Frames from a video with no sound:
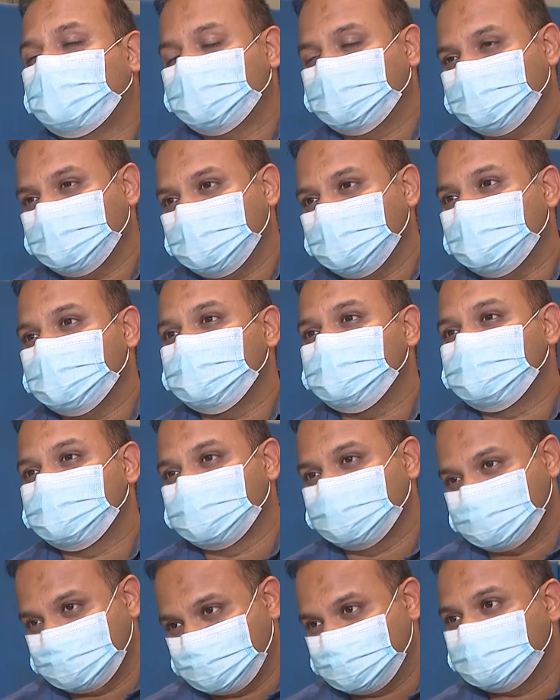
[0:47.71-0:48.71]
On the age,
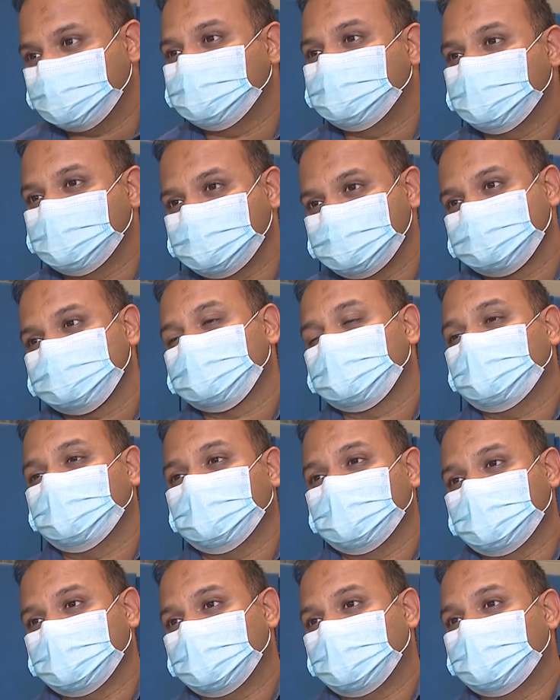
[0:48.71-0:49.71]
they're just coming
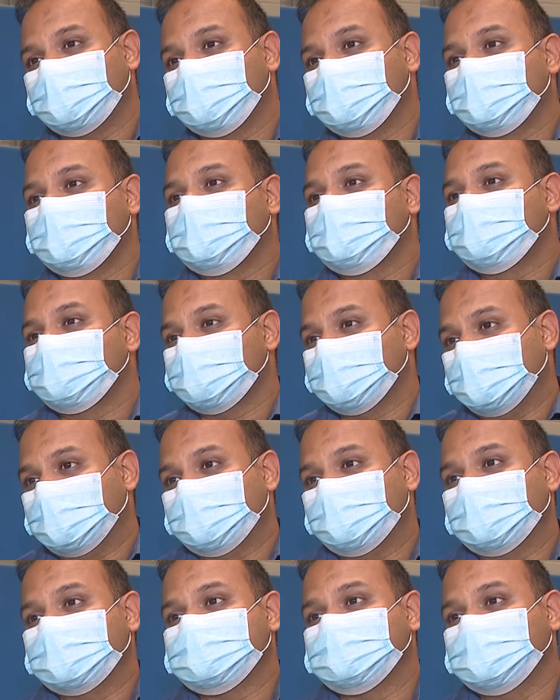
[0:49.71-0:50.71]
now to get
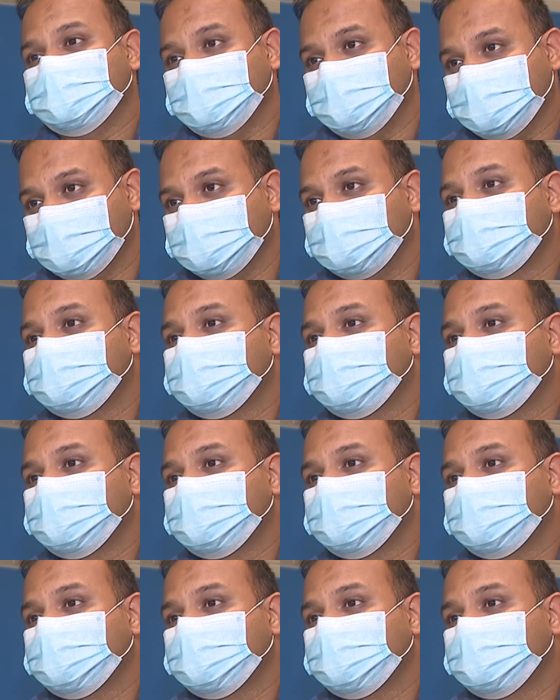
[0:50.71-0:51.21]
vaccinated.